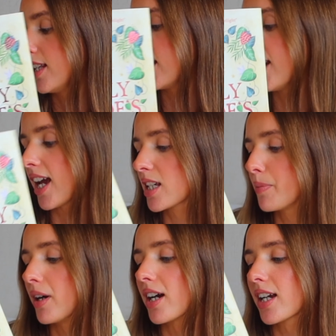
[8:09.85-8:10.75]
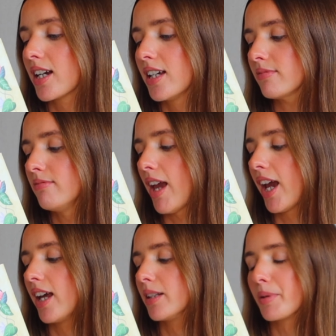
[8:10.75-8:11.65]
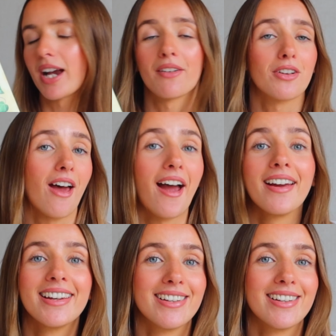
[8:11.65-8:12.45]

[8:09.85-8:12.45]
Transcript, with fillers: the next book, and the book after that